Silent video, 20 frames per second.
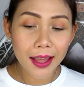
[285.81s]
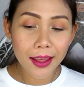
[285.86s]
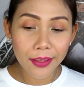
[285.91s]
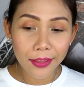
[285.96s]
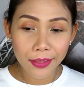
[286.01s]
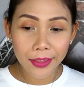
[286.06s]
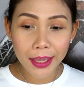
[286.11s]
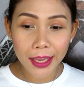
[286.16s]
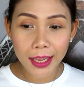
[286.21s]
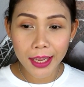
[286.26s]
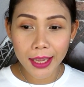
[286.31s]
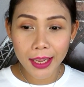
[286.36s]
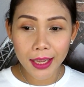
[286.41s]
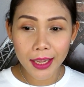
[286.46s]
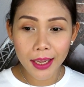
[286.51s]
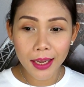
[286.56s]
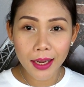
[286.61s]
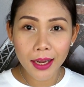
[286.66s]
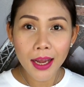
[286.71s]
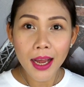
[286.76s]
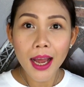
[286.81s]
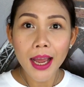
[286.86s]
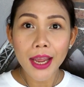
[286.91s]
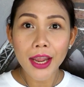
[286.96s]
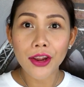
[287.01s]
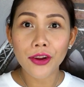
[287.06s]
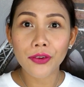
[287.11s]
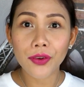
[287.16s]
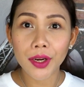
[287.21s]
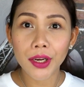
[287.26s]
the
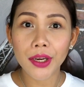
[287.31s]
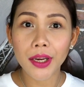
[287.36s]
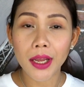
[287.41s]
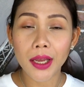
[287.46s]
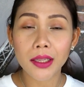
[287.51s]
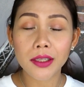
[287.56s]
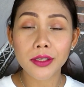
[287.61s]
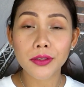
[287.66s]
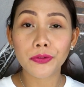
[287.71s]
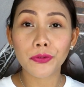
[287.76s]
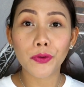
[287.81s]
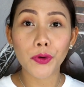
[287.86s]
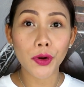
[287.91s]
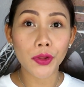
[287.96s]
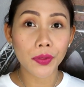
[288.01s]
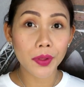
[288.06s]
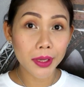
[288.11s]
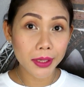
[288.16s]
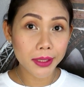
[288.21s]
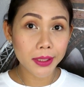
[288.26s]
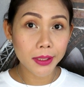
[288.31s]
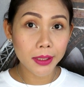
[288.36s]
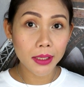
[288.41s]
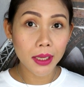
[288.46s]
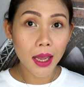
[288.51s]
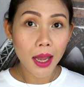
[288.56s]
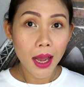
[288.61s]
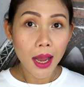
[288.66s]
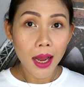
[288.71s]
ingredients for this